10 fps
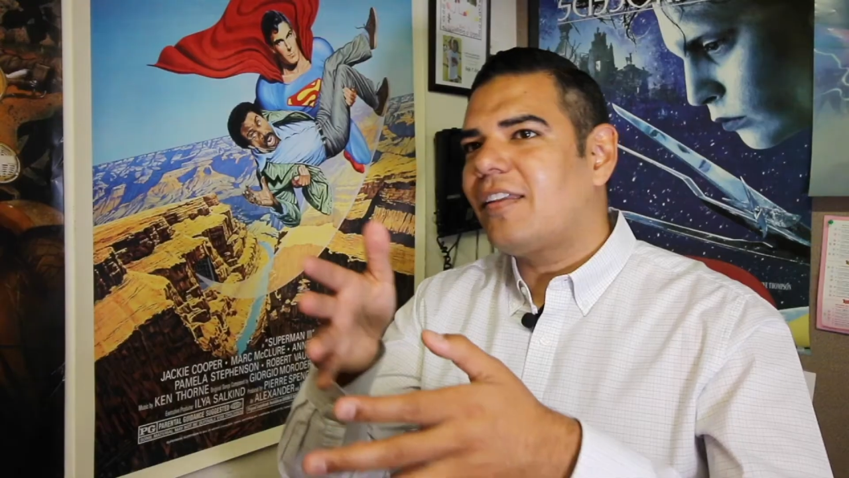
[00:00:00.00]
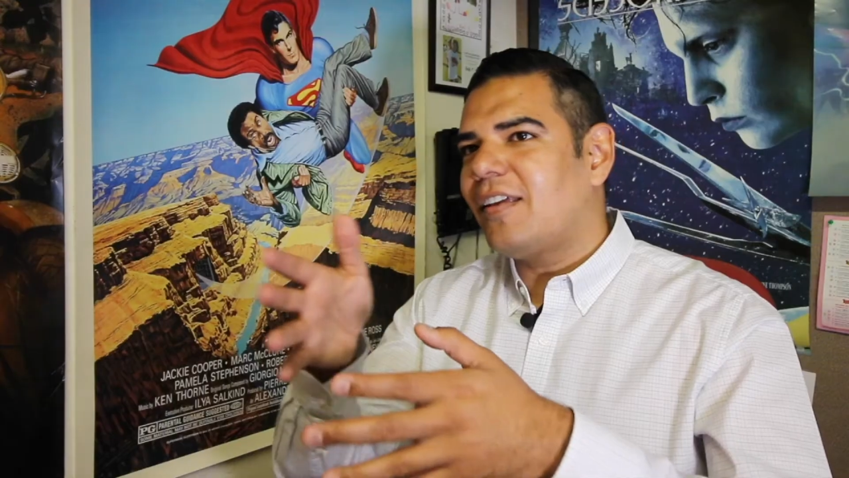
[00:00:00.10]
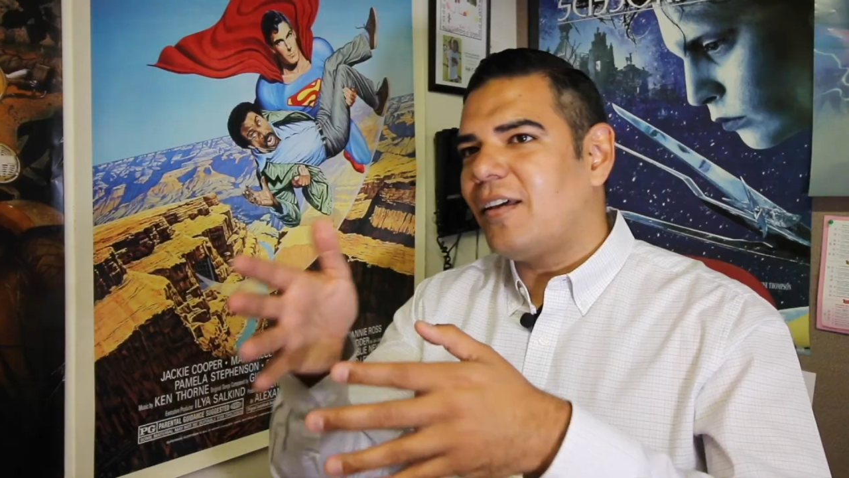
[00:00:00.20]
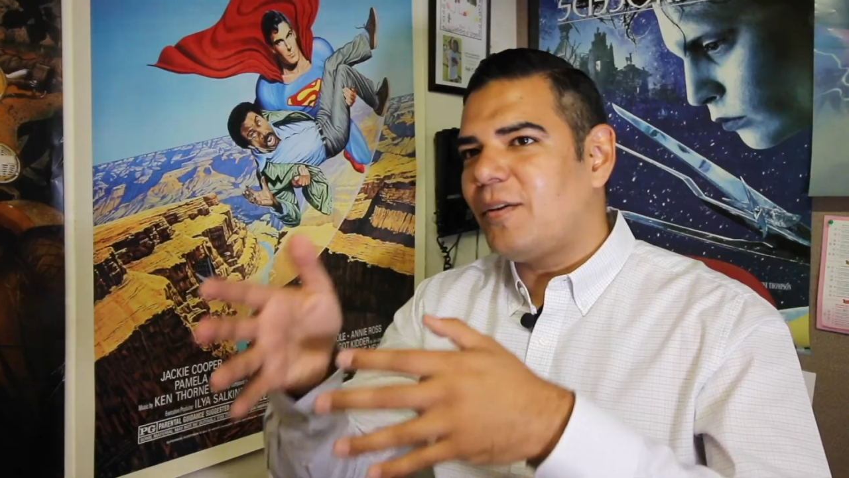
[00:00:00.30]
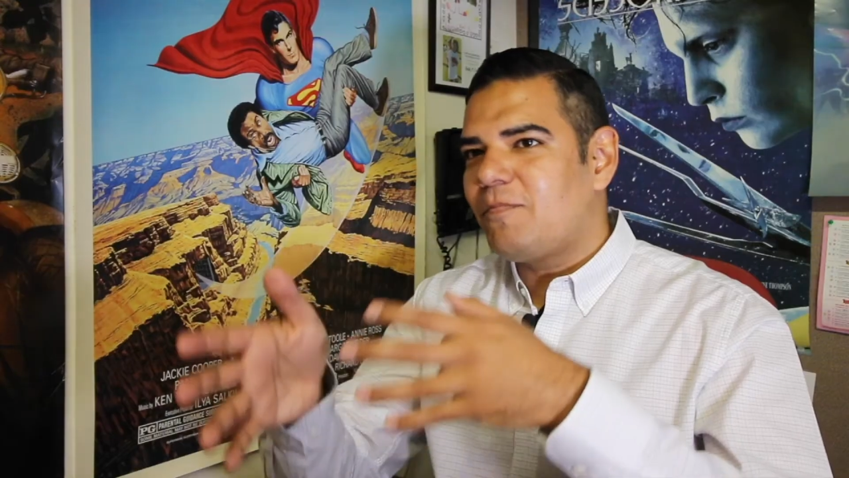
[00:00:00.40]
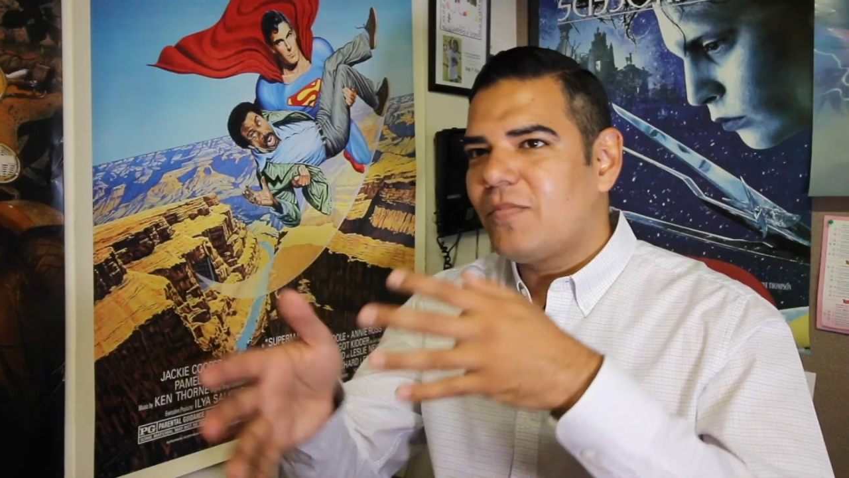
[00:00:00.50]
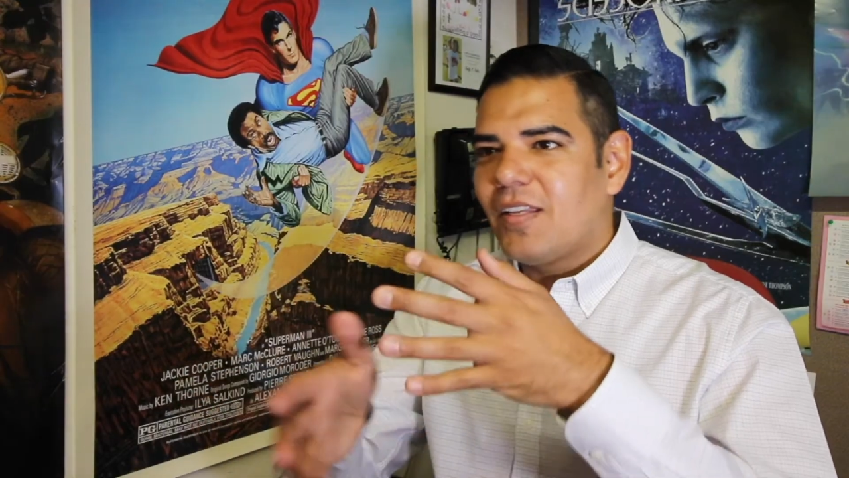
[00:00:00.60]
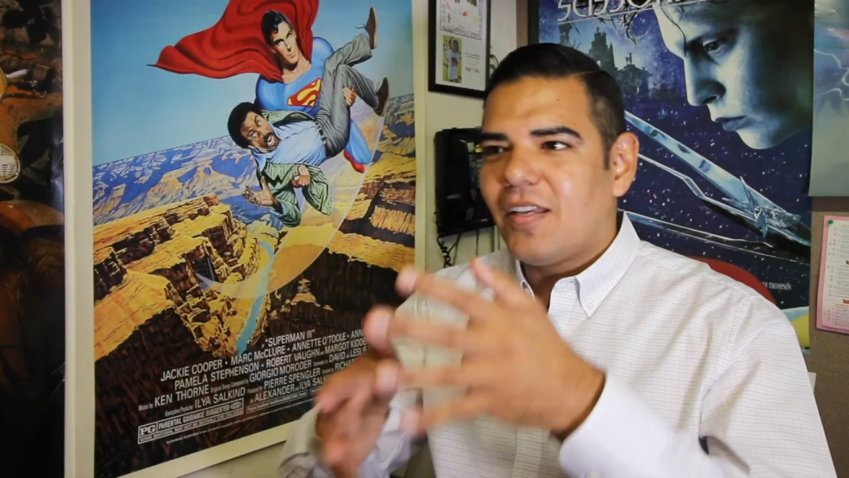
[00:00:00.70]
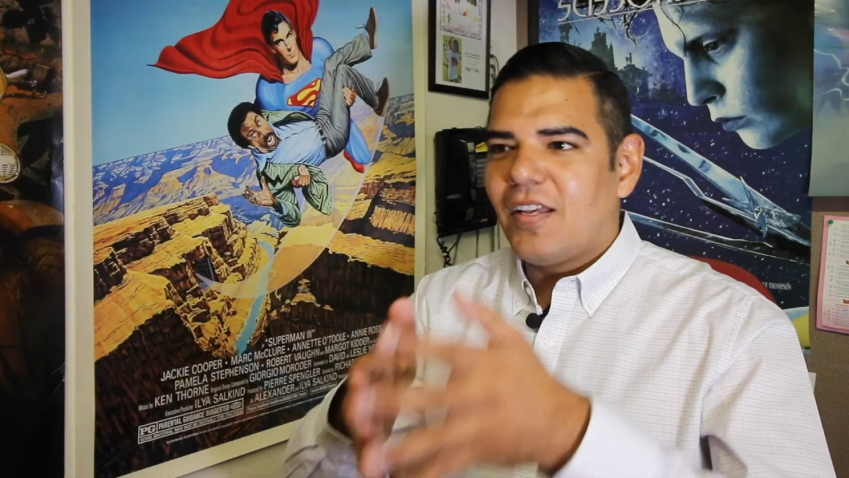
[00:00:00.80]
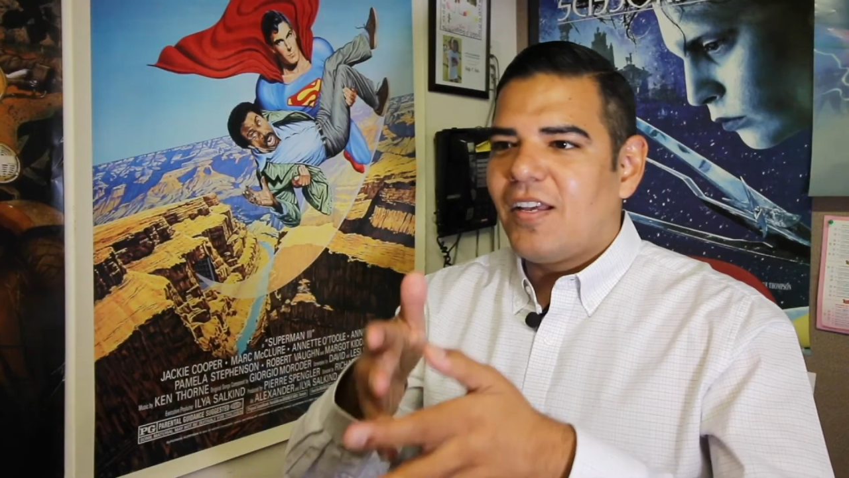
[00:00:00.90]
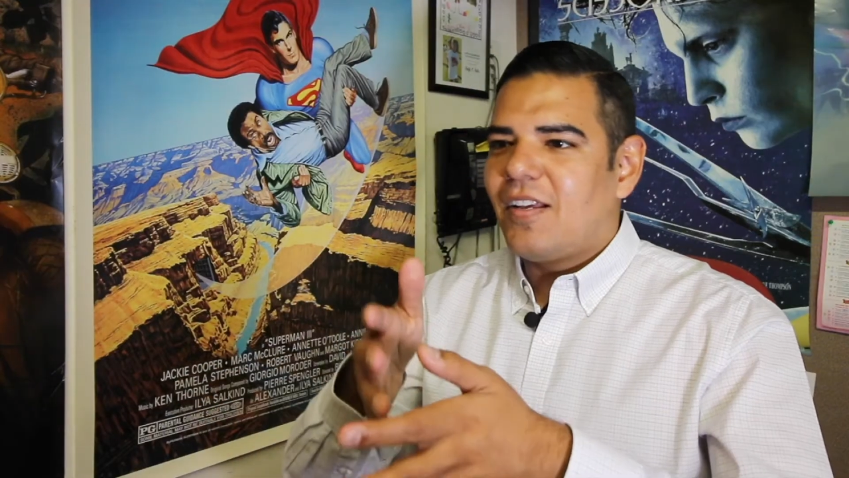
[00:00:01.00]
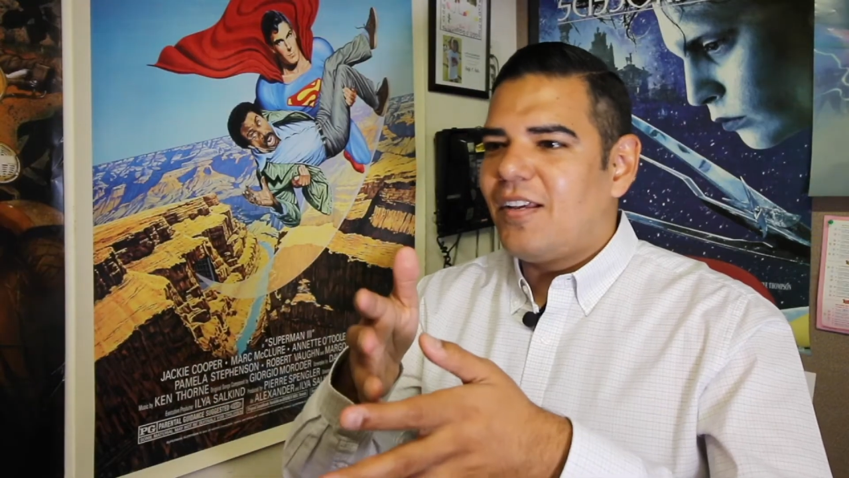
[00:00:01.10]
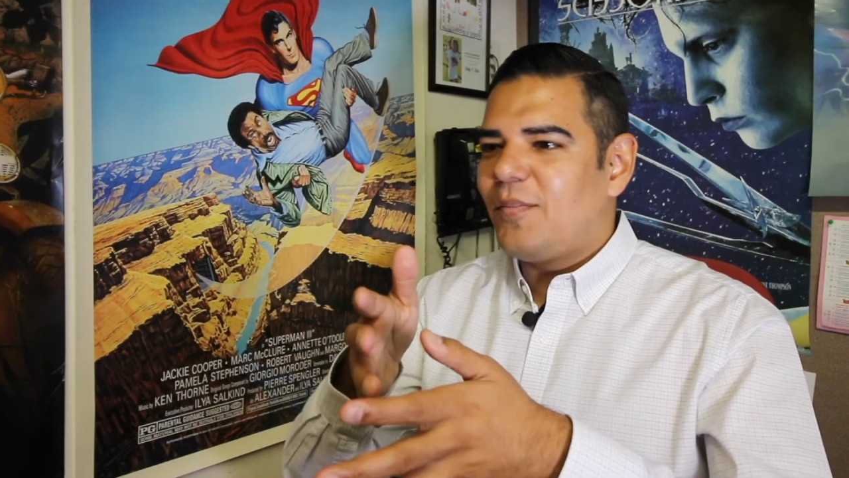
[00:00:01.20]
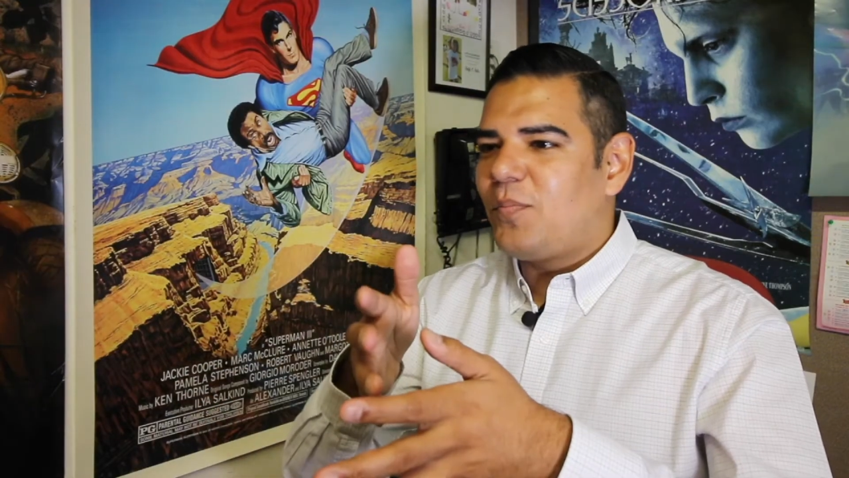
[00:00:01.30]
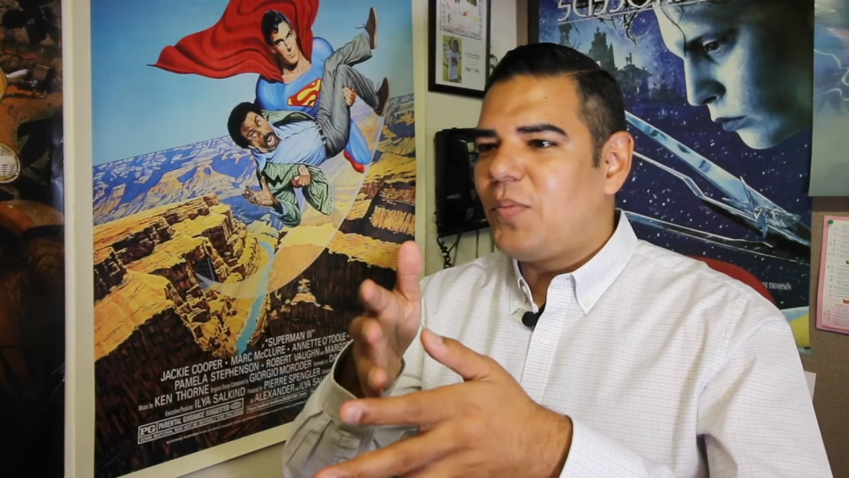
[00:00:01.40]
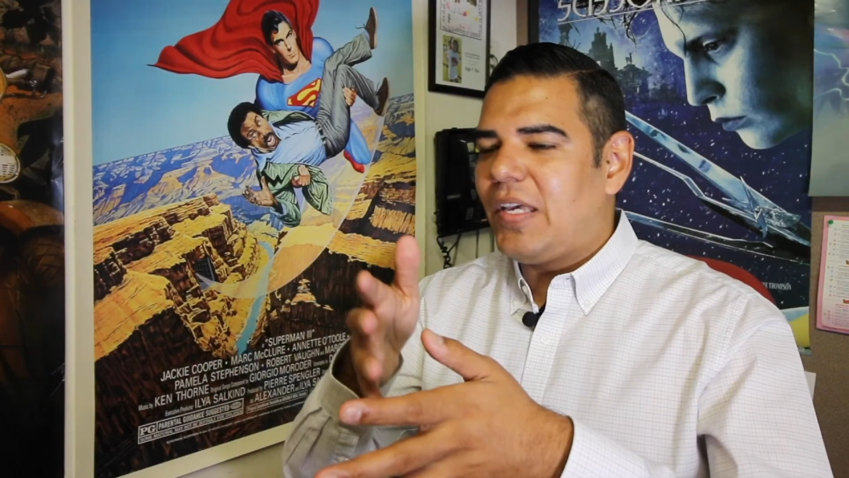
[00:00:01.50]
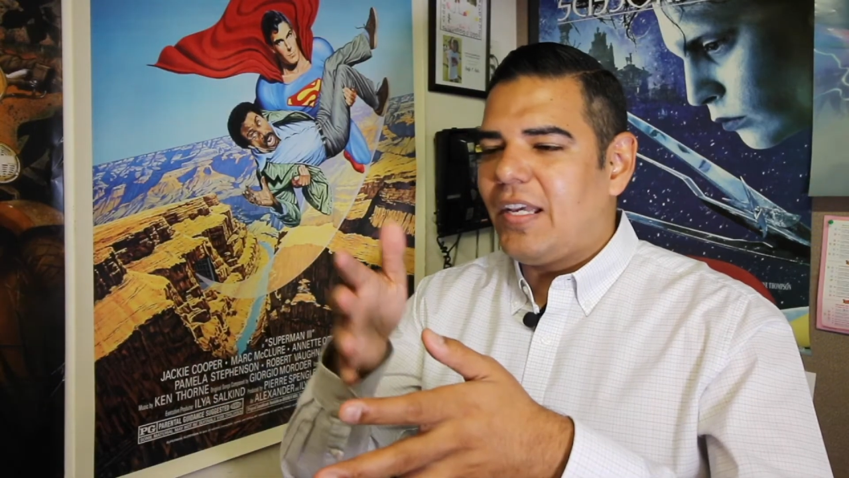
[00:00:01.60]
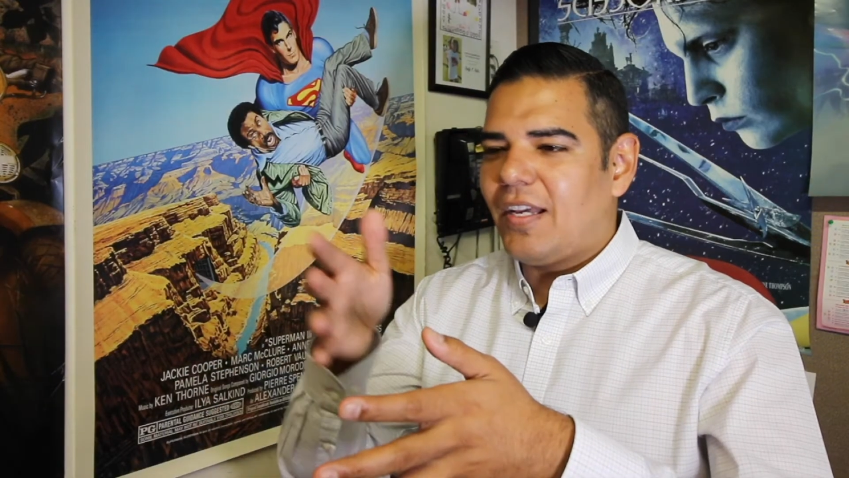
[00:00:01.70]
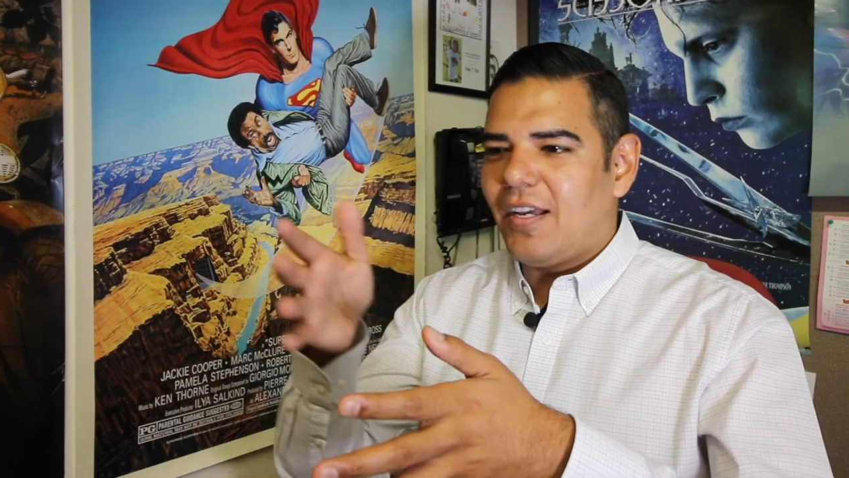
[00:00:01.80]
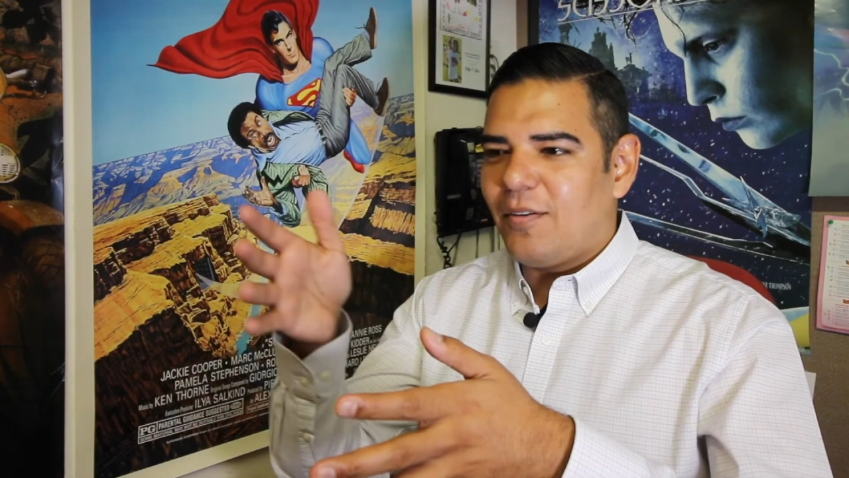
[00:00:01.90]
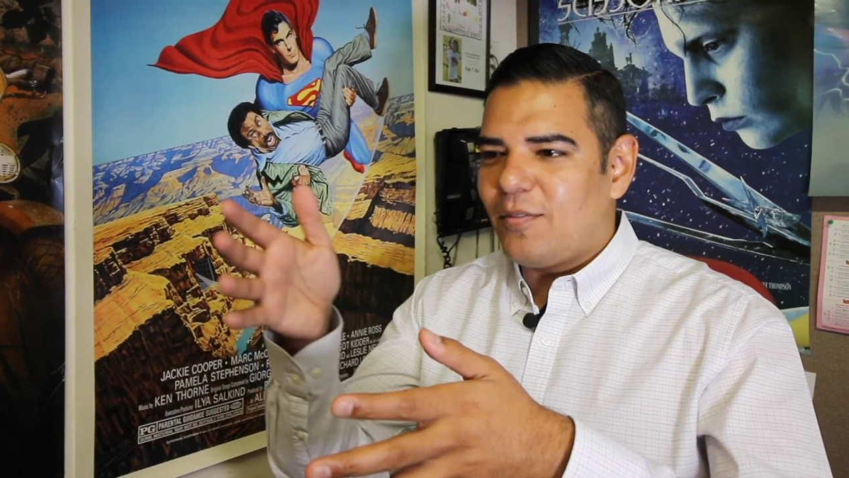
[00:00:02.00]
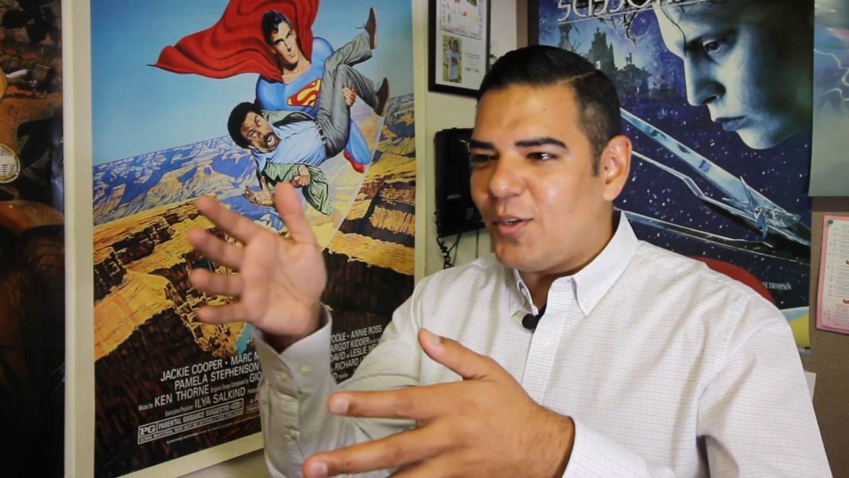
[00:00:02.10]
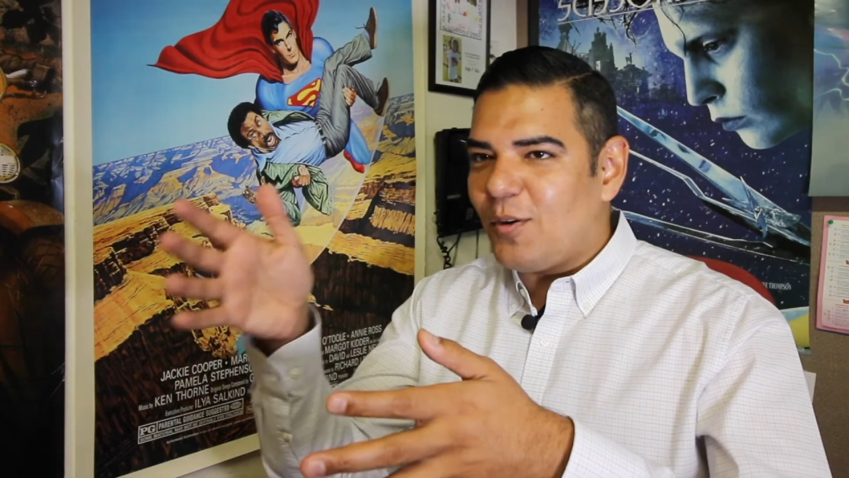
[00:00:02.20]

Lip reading: the being a